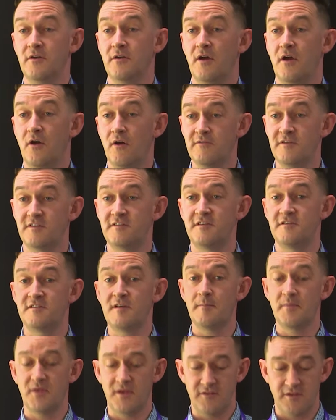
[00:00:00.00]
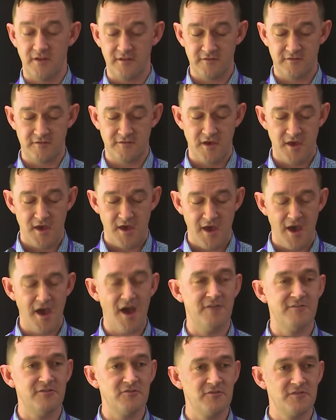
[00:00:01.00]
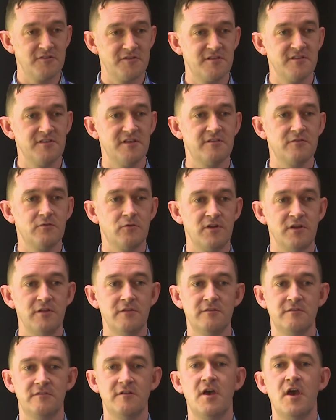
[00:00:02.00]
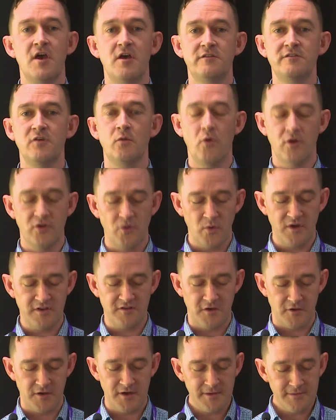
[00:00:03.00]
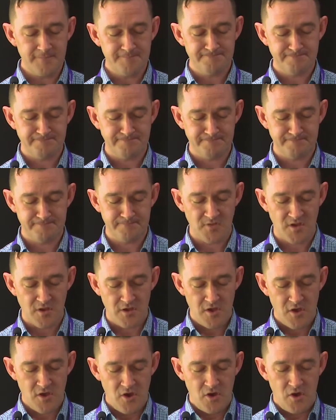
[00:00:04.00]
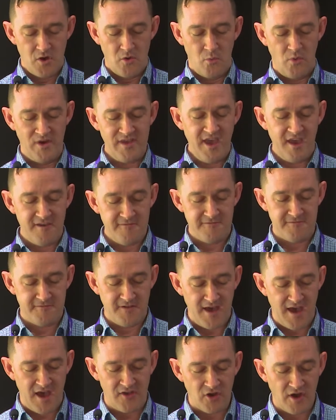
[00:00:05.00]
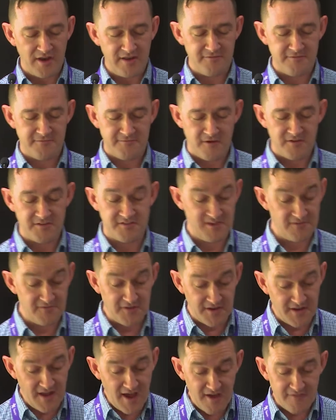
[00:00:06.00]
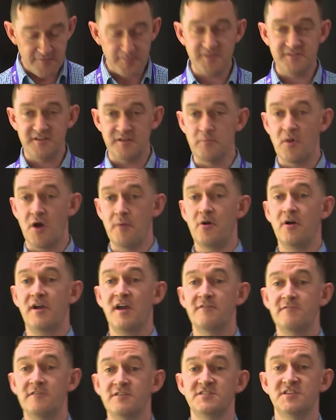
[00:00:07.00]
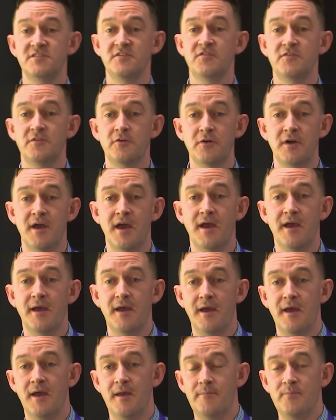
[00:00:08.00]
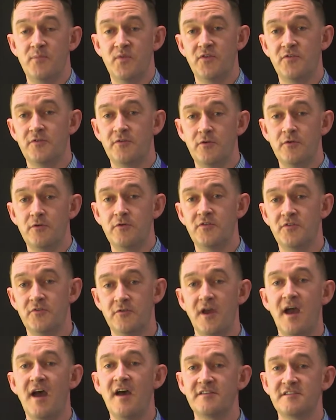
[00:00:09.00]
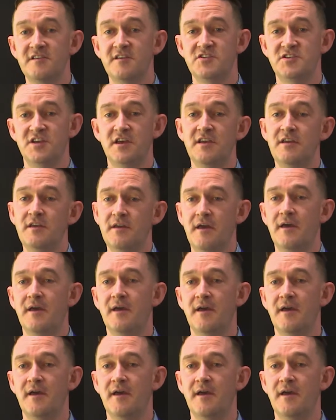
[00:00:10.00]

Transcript: obviously something that's of interest to this audience. So what are we doing? We have 97.5% mobile coverage, and through our through RCG